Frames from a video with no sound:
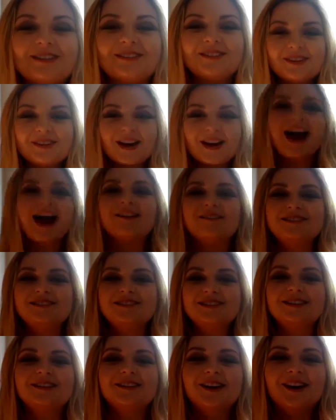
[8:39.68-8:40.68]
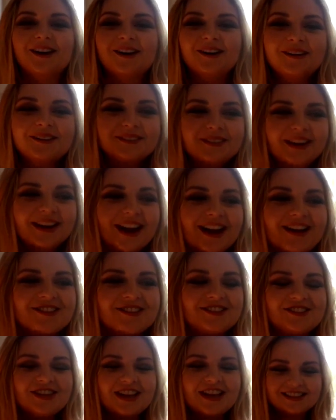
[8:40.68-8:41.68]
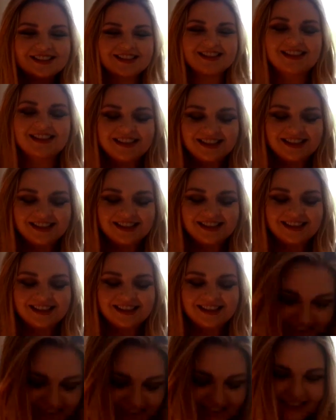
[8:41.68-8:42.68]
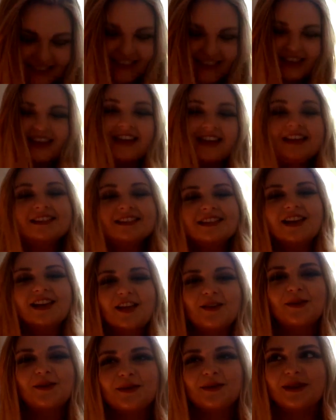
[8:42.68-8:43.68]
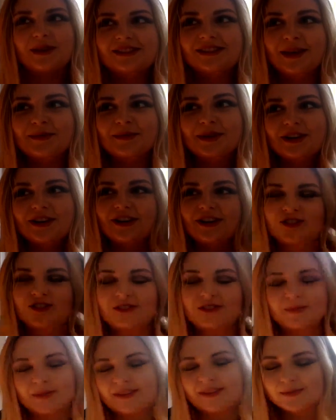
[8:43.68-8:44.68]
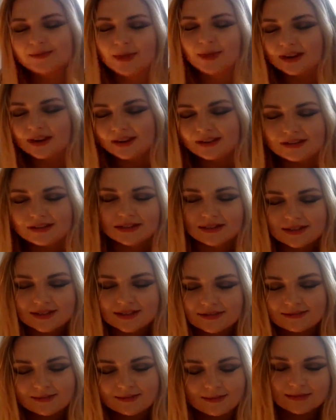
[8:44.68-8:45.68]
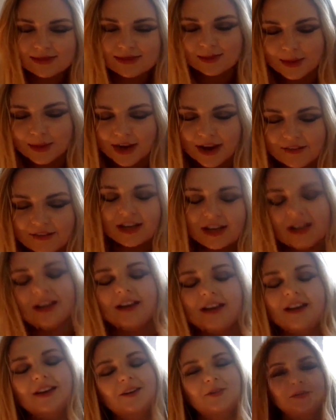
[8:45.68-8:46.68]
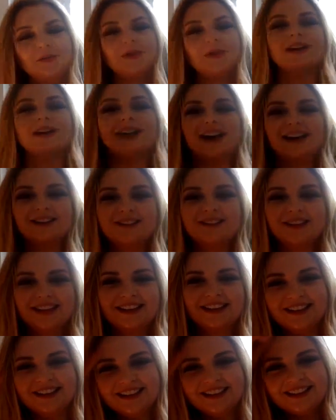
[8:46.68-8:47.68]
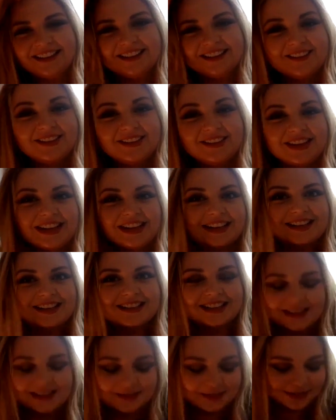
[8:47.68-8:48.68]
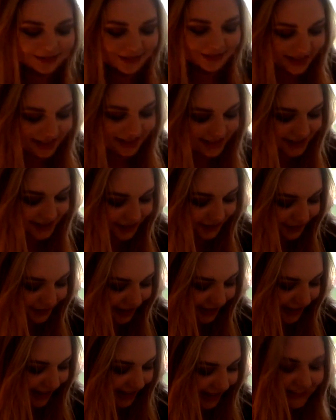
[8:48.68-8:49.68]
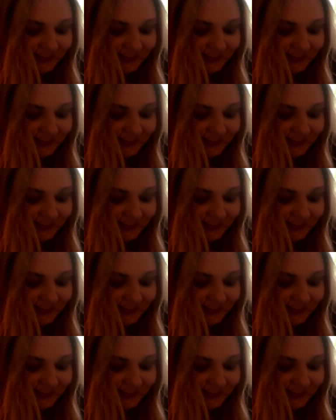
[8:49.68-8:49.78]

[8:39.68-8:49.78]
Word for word: You have to. Oh my gosh, Jason Sudeikis. He's another one of my celebrity crushes, but he's married, so it's it's whatever. But yeah, you need you need to see the movie. It's so funny.